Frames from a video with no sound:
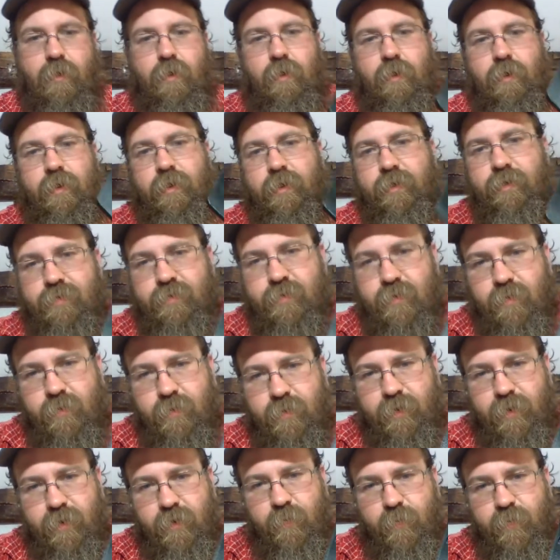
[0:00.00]
is
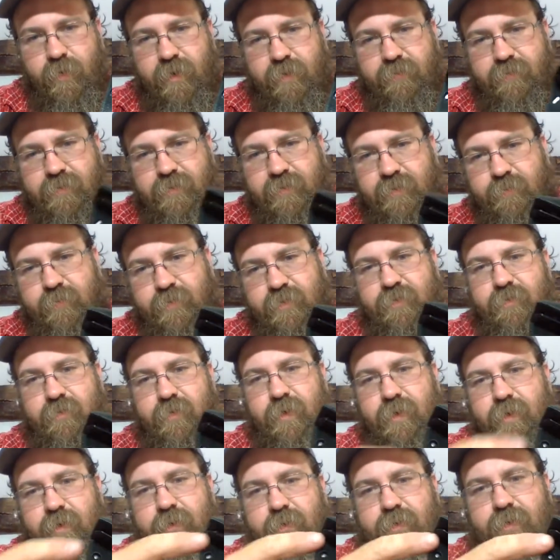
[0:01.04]
earlier when I was
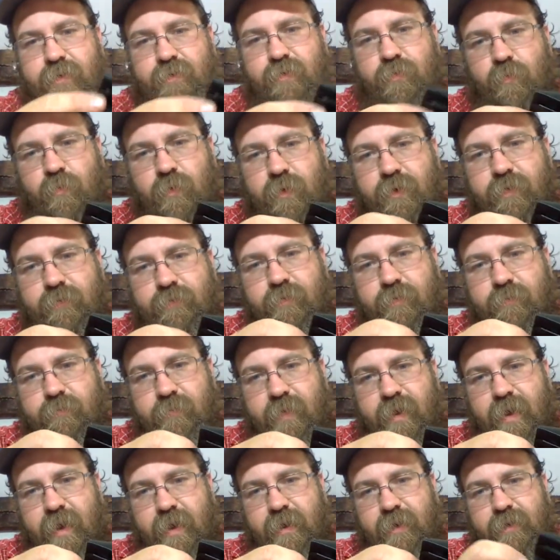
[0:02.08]
demonstrating this, one of the
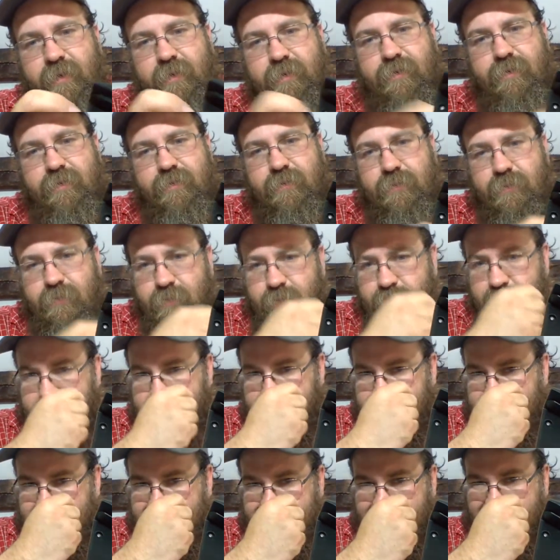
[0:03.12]
magnets
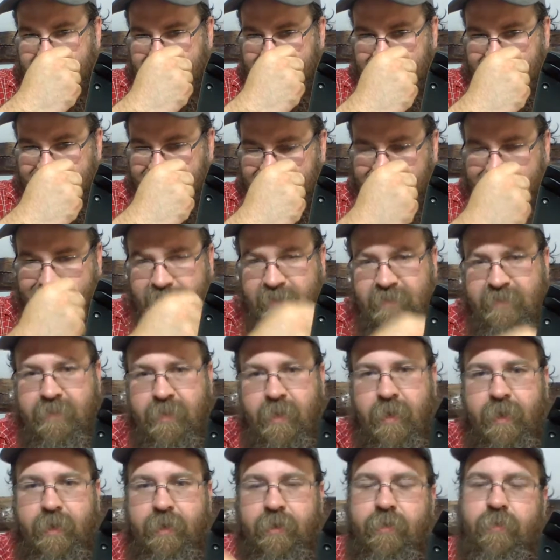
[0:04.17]
stayed
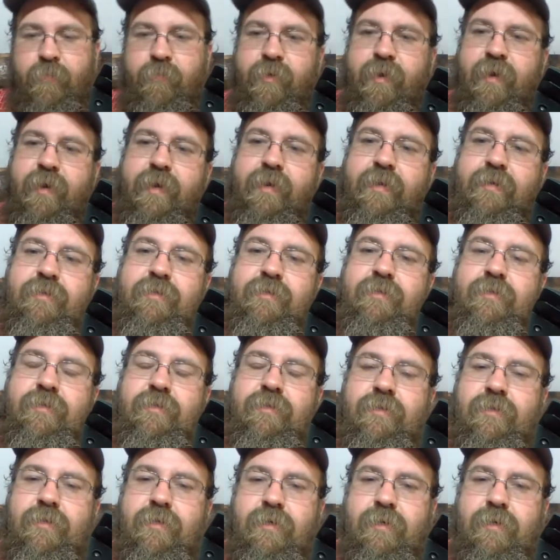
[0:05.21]
inside the base